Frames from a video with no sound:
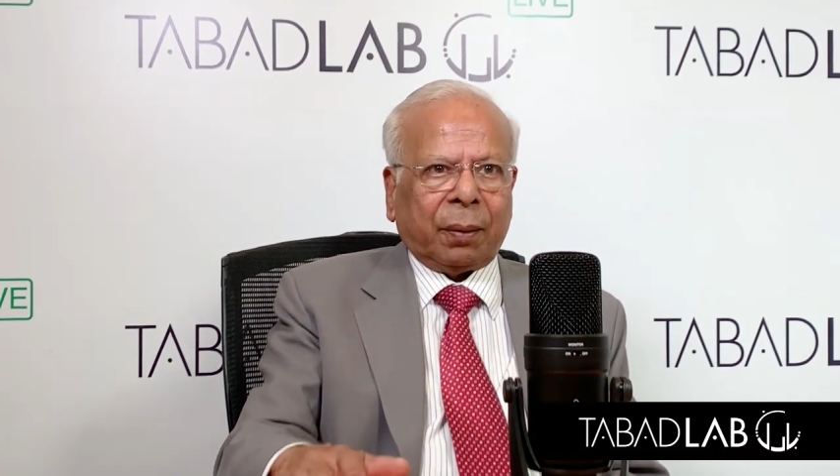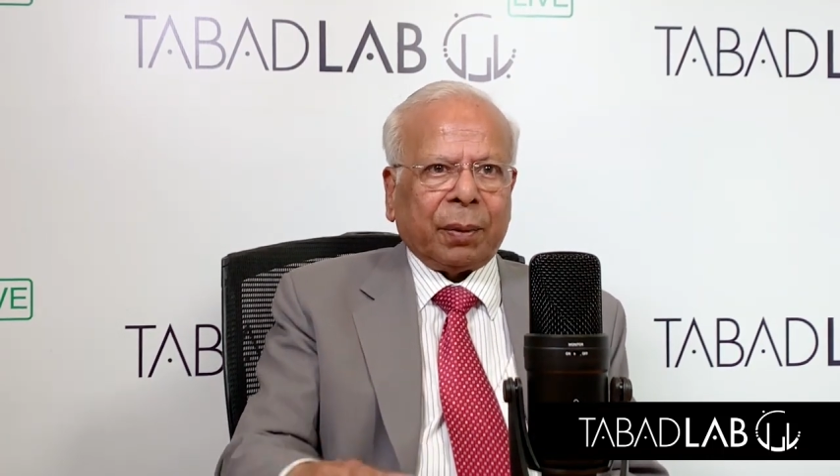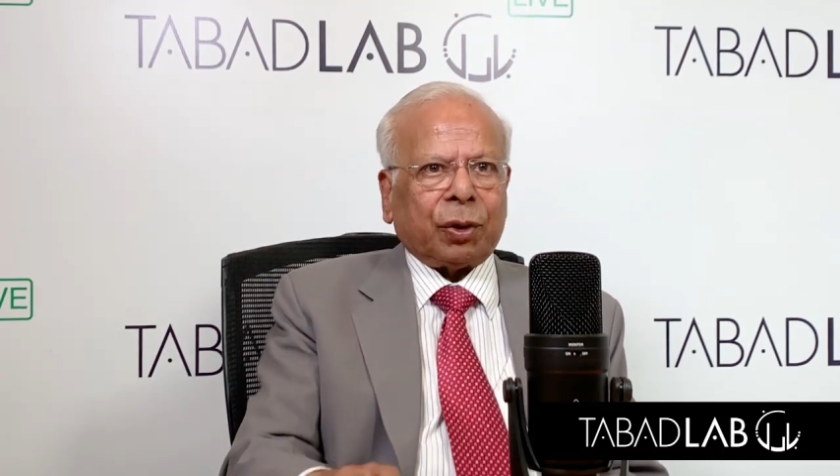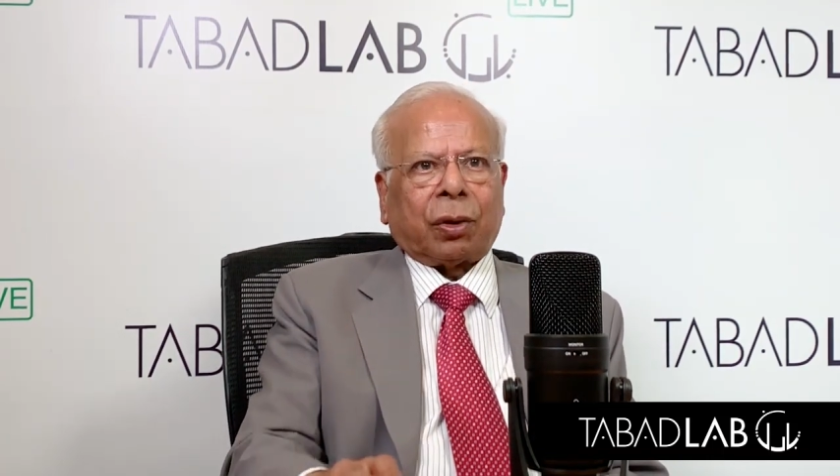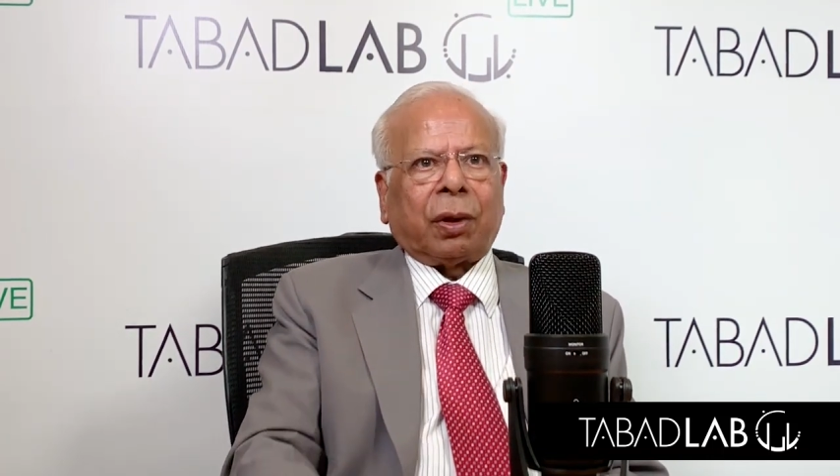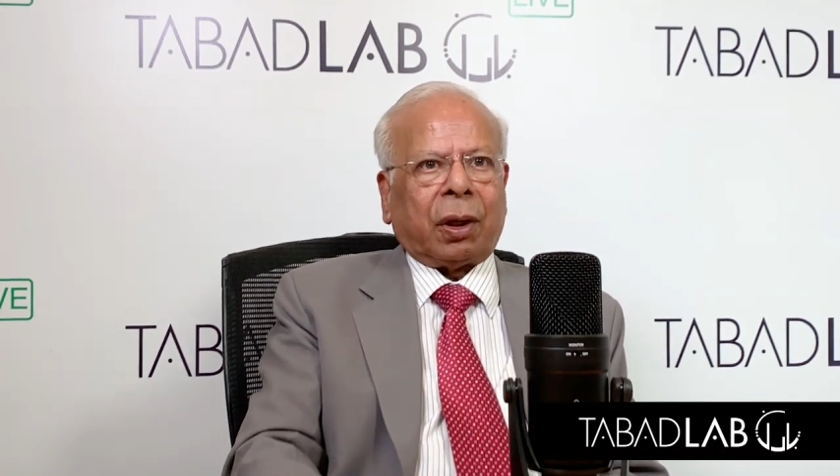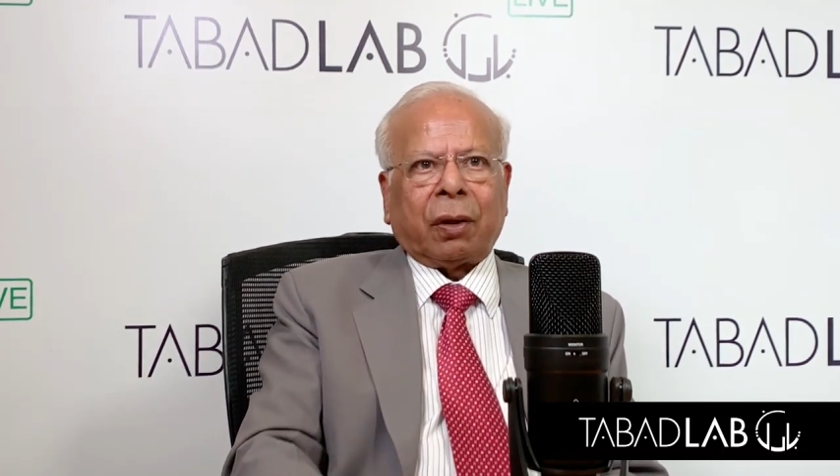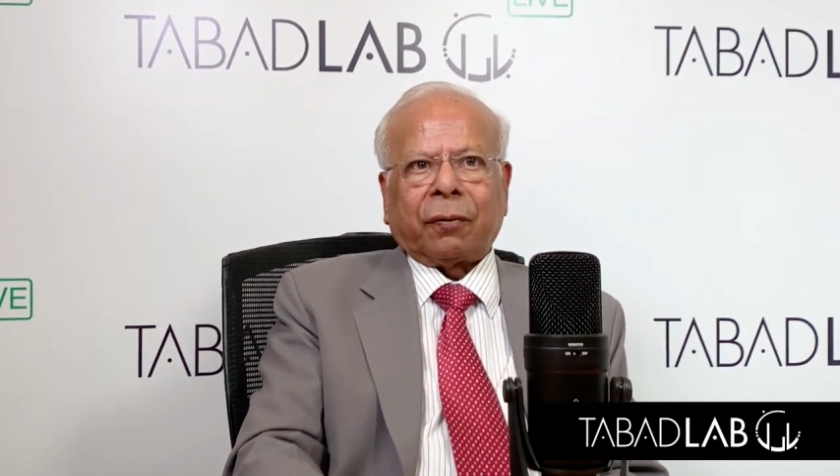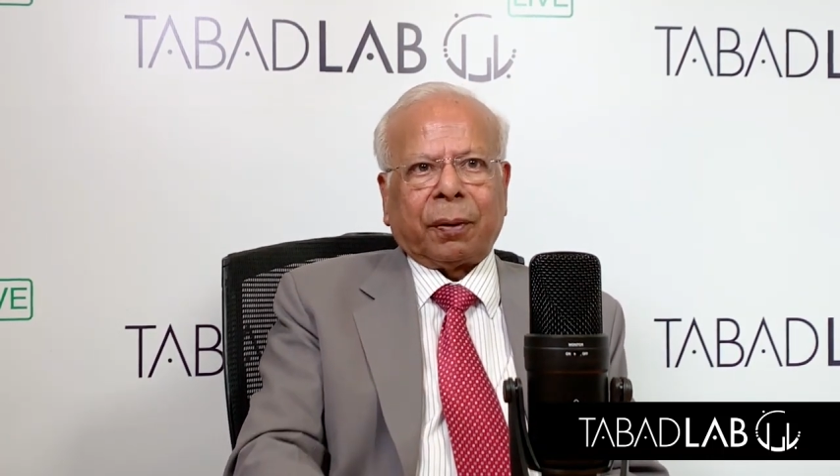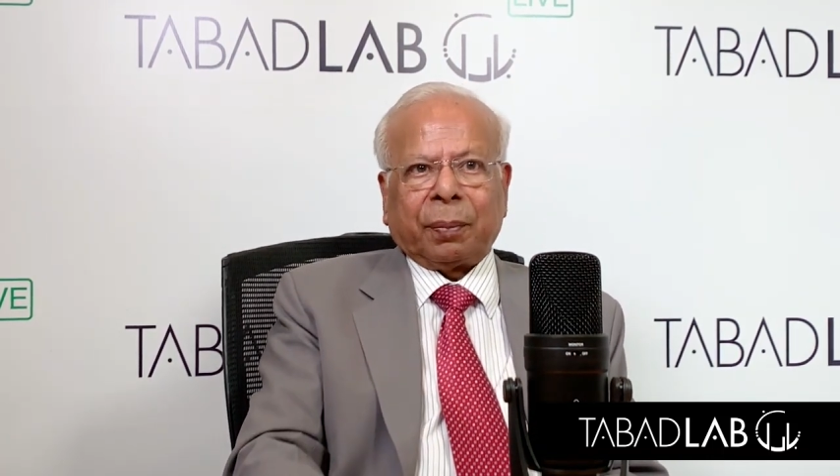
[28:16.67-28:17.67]
the
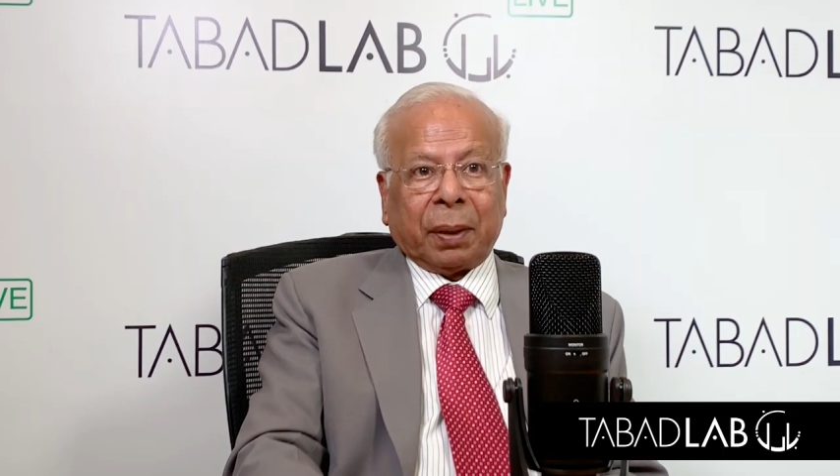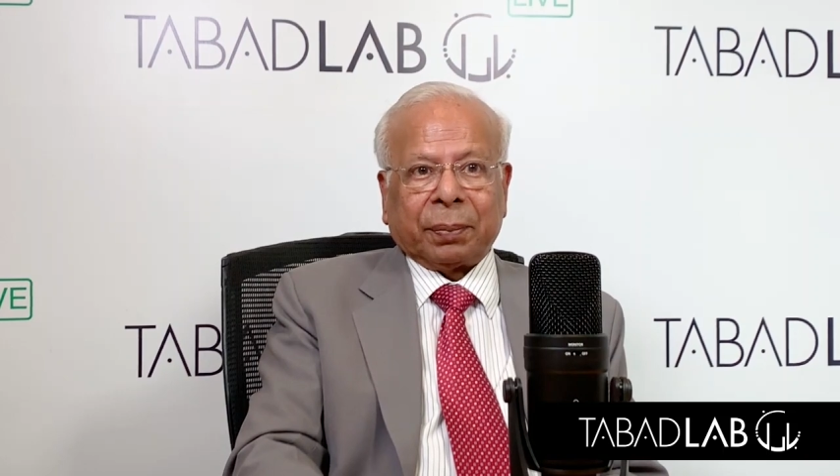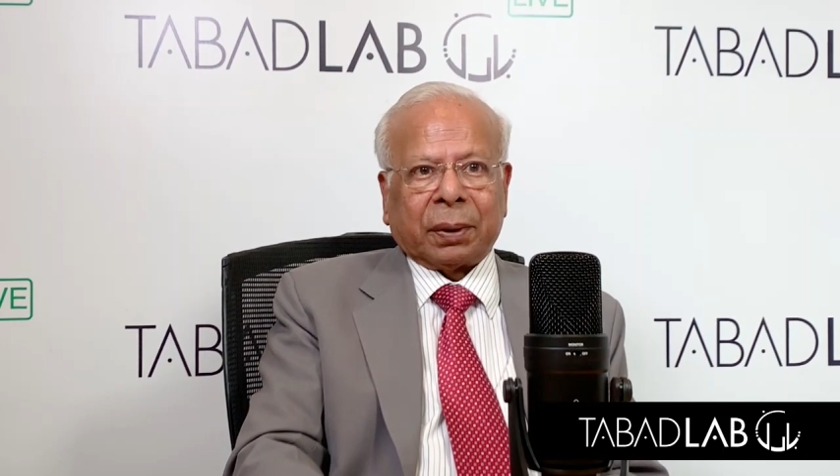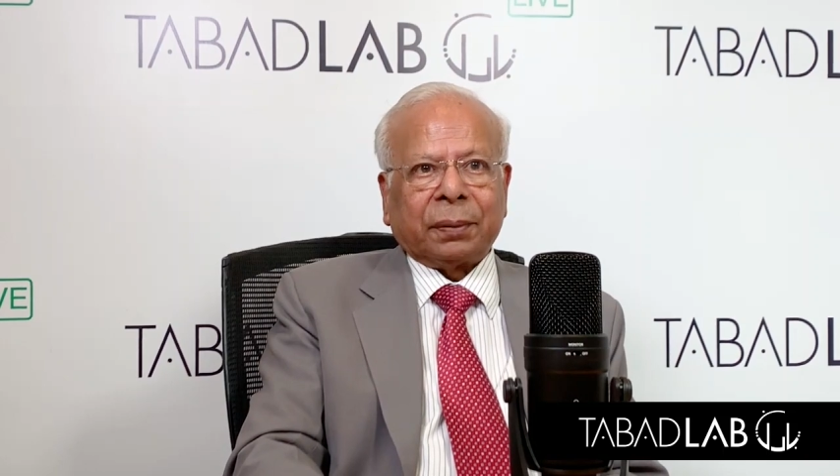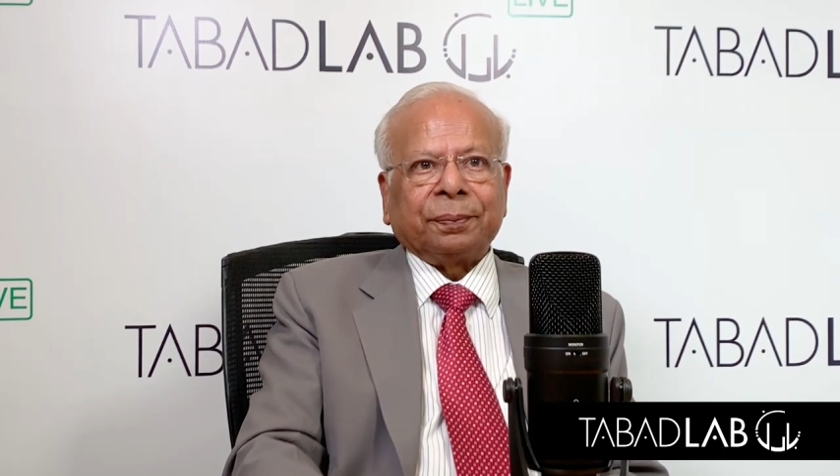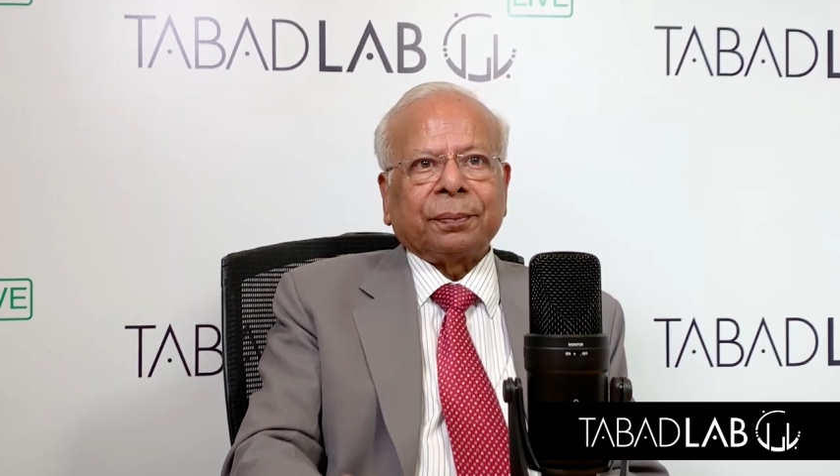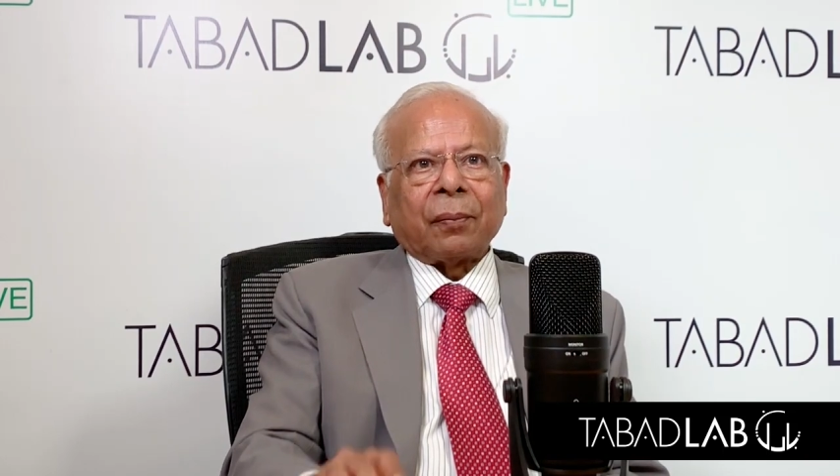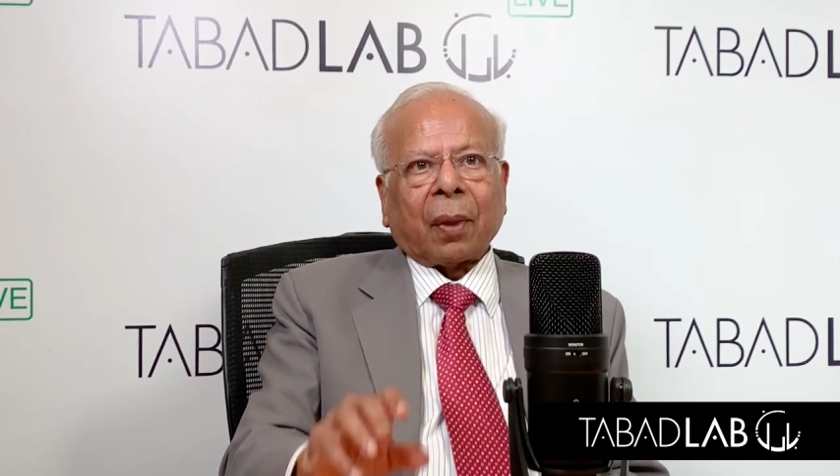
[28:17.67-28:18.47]
majority of the people.